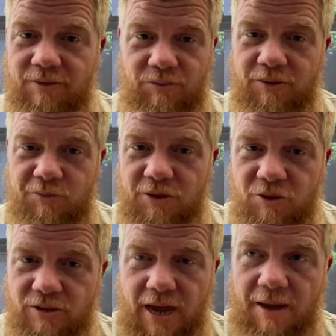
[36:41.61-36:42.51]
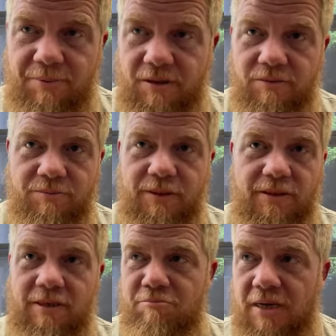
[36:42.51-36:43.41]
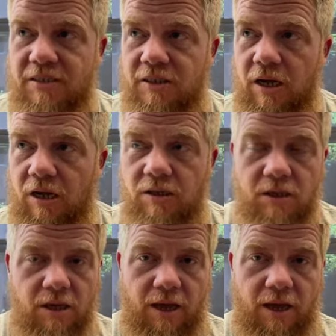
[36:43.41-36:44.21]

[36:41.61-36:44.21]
what what just happened. But he missed it all.